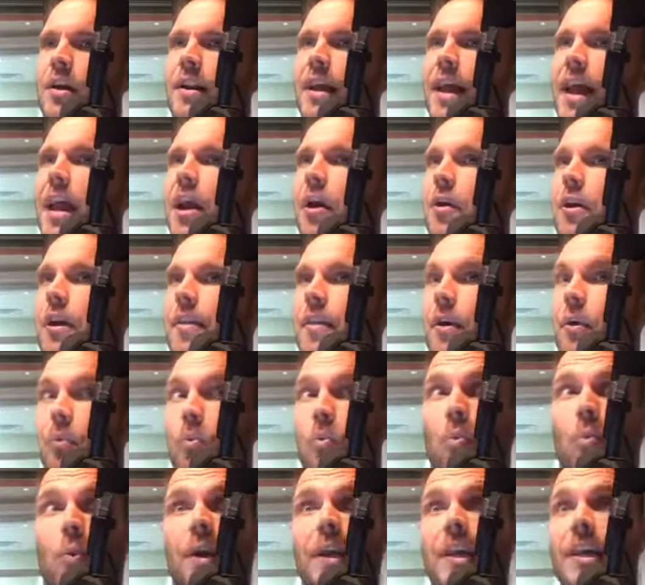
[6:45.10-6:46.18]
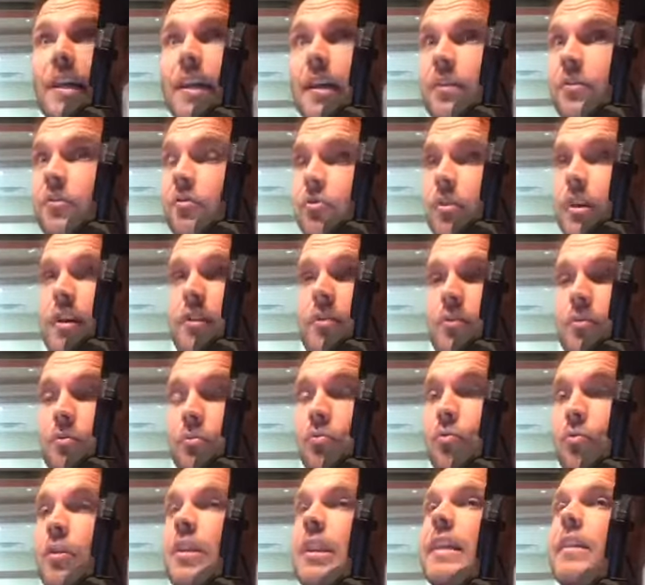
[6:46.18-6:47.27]
area that we can just
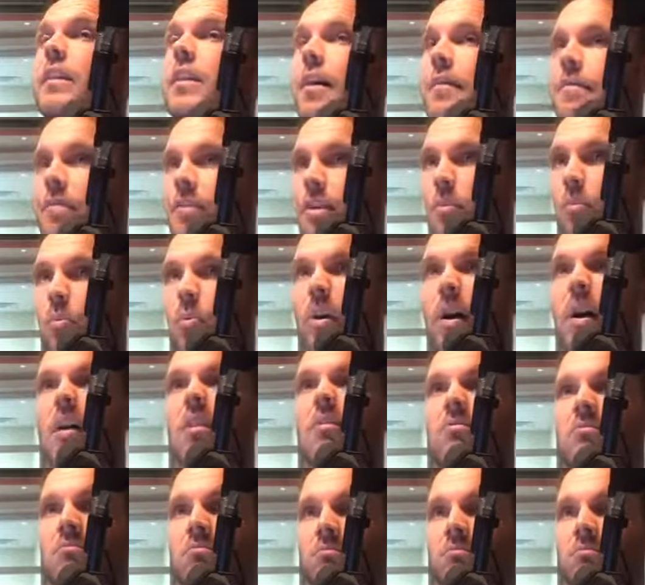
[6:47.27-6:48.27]
really love them well.